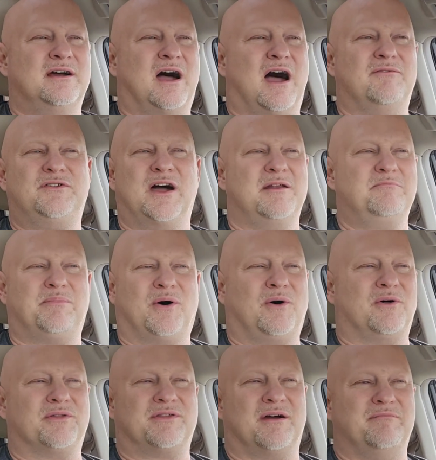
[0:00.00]
I've done
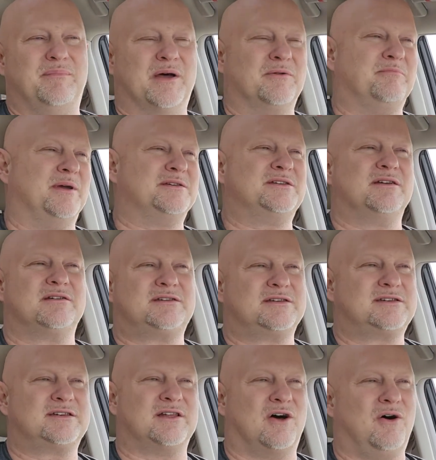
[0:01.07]
both. I've built
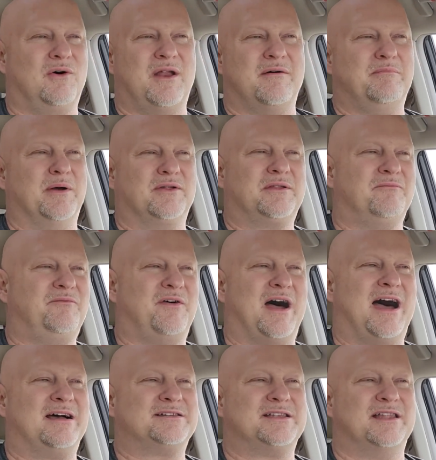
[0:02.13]
businesses slow, and I've built them
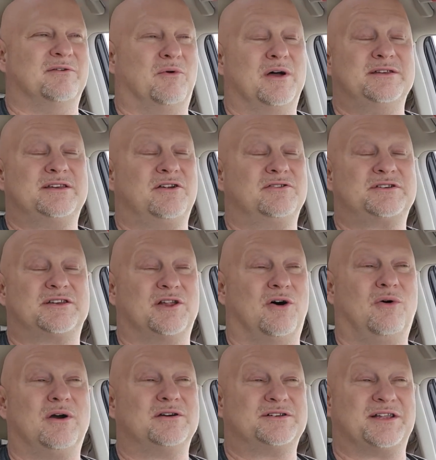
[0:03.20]
fast, and the ones that are
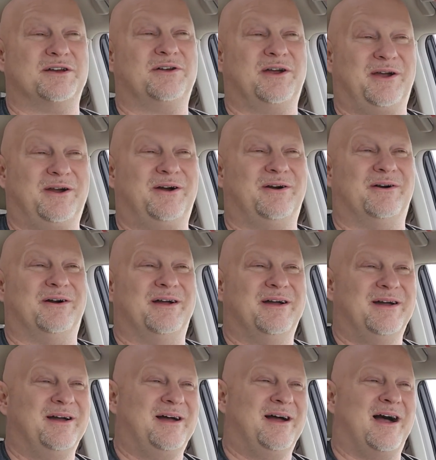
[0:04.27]
slow are still here.
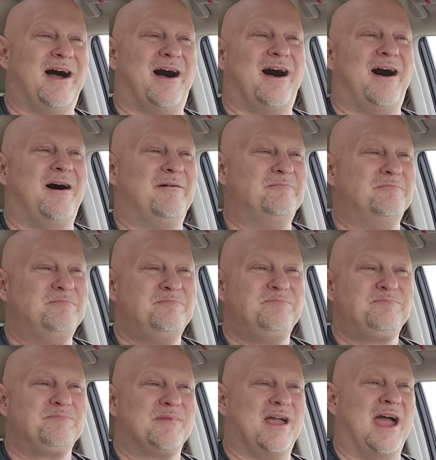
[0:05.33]

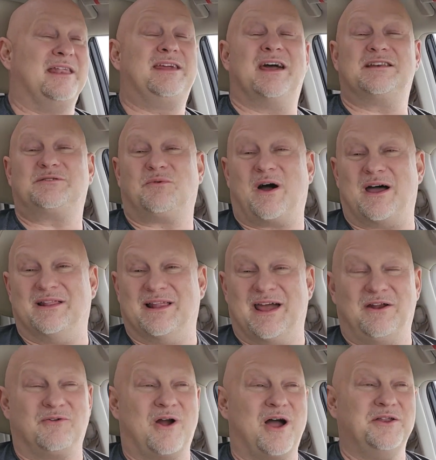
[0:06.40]
And guess what?
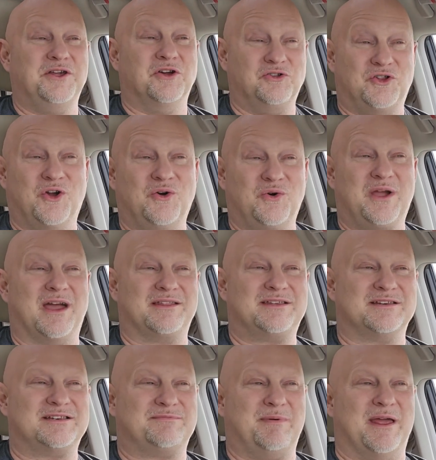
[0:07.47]
Later on, you do get
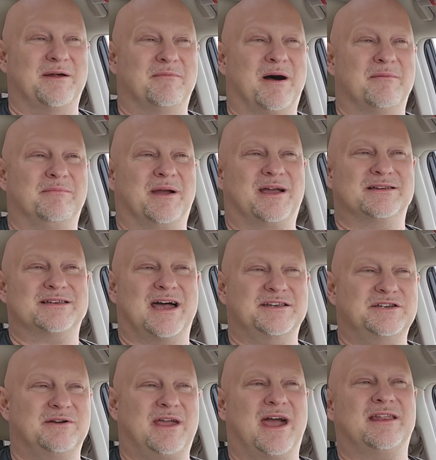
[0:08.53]
to speed them up, because as
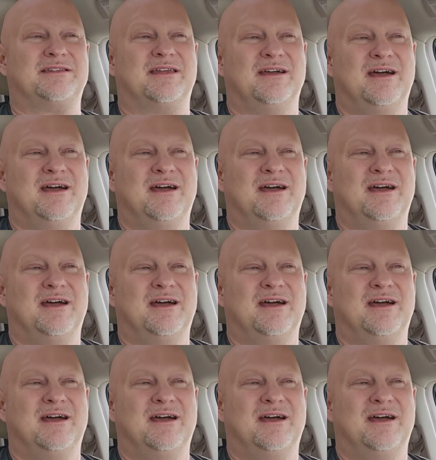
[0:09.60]
you get